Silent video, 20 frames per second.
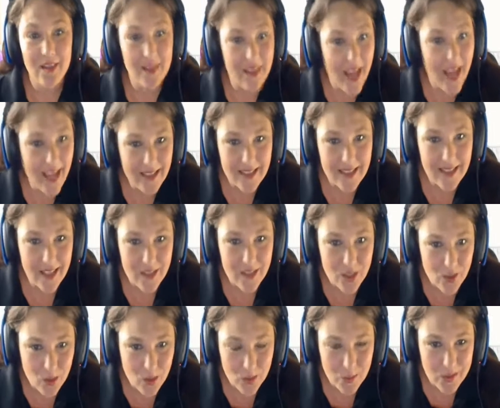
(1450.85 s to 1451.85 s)
that's not
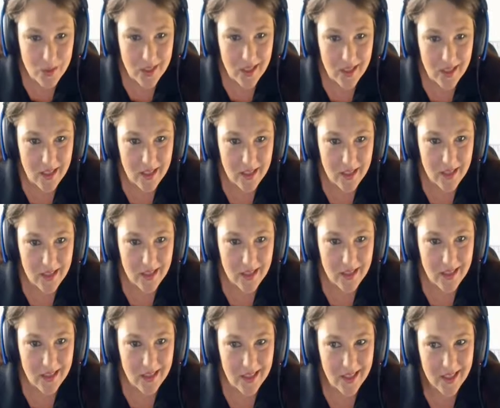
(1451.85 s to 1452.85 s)
scripted.
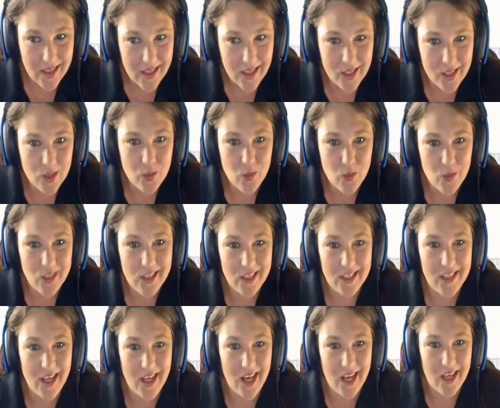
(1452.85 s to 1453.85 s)
It, it's
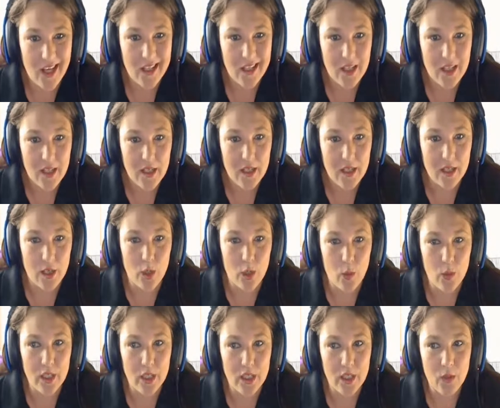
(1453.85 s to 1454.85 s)
really not. You know,
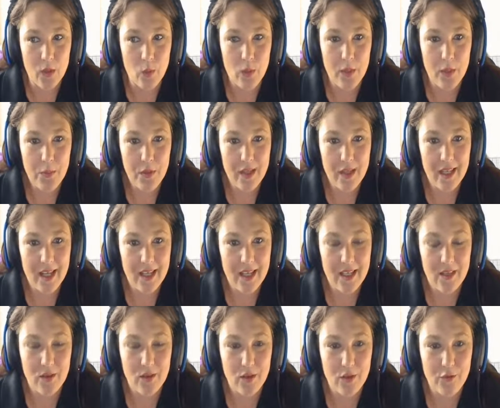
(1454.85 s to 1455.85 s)
when we play
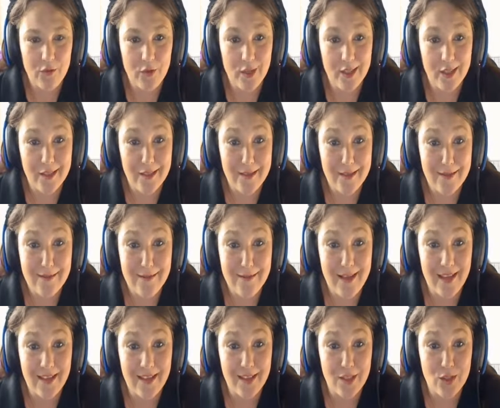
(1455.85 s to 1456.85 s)
Kill Your Friends,
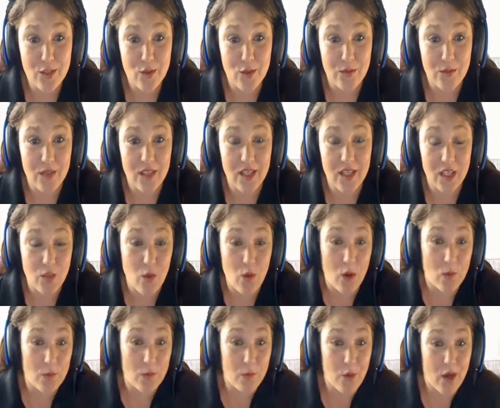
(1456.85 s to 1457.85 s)
nothing's scripted. That's
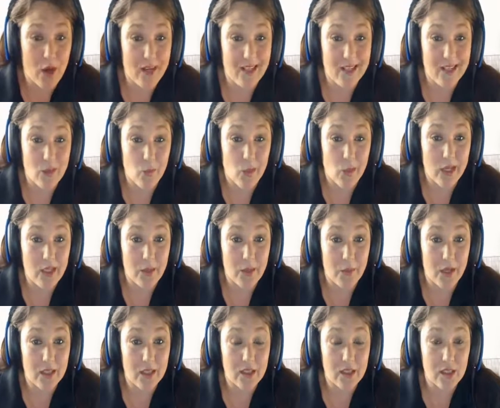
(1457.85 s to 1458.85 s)
why we brought in the
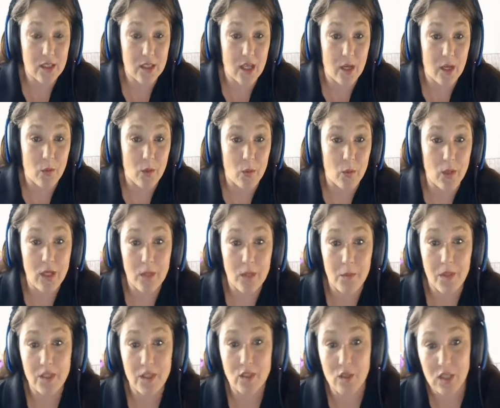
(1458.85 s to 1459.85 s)
randomizer, and we
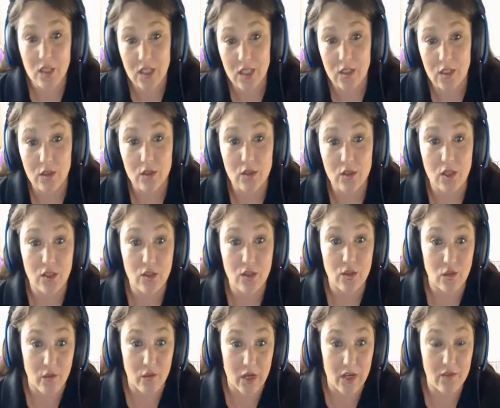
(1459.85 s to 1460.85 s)
randomize our killers, our
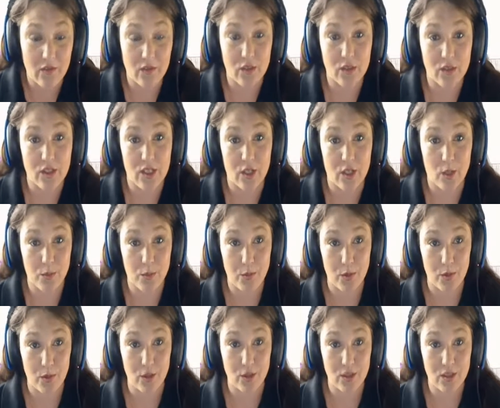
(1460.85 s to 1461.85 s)
survivors, and our
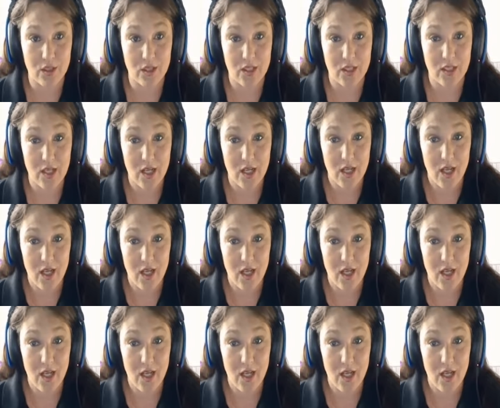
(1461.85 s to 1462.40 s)
perks.